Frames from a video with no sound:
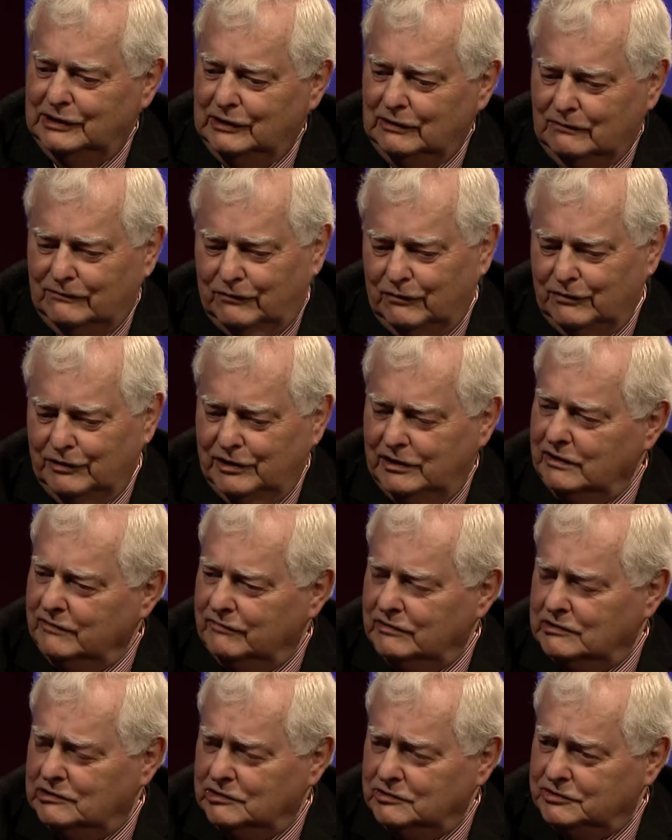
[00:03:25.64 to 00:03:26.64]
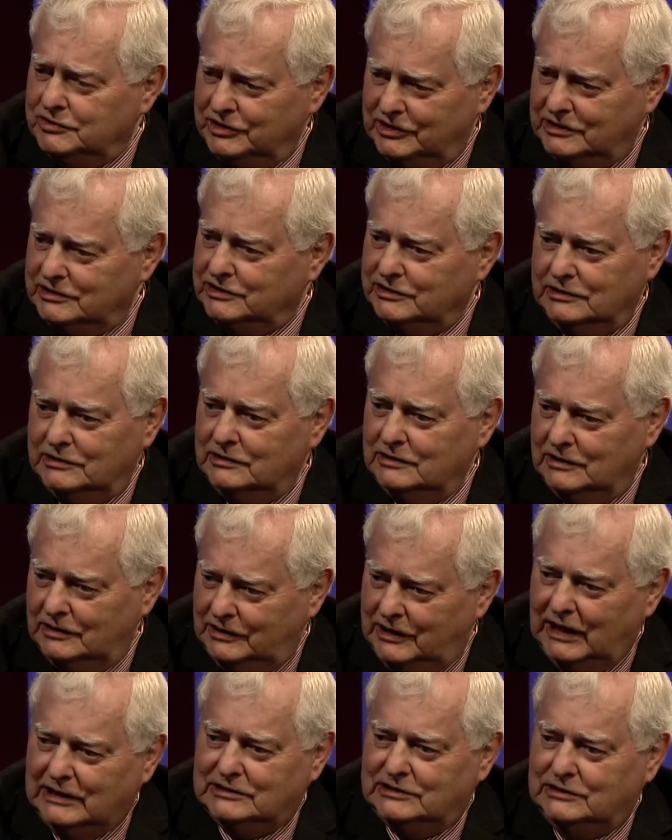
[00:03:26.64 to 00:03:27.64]
know, for the individual citizen,
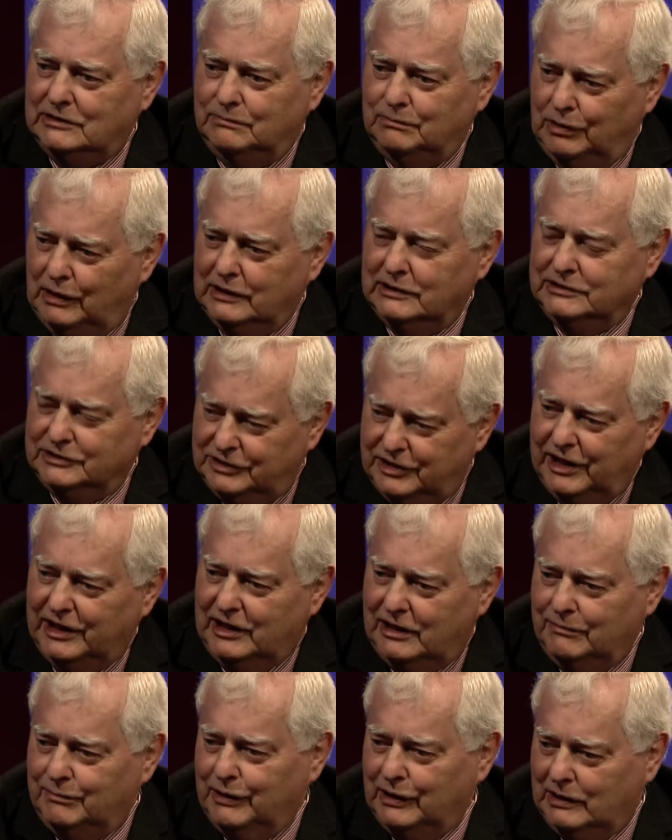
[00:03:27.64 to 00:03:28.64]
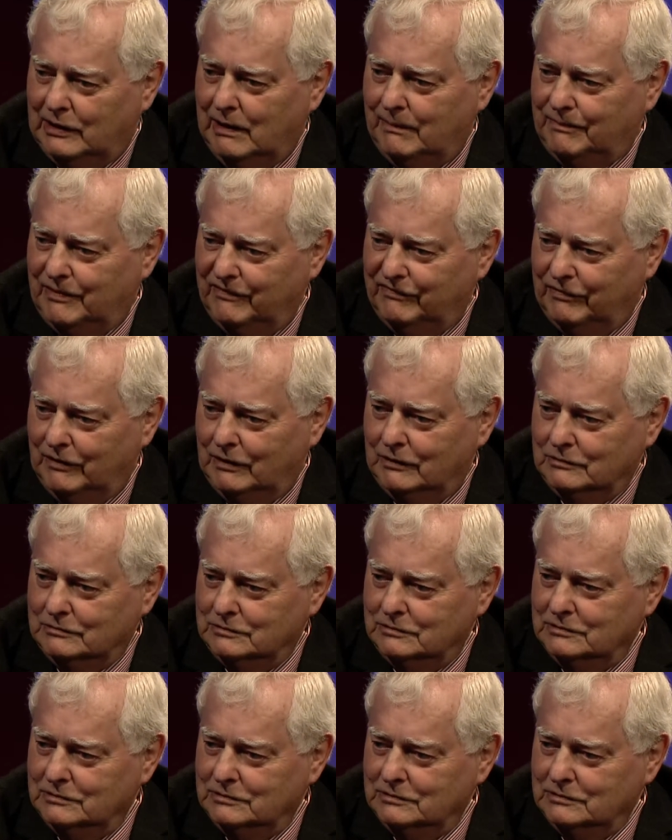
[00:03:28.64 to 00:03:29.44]
that's someplace they can pick up the phone.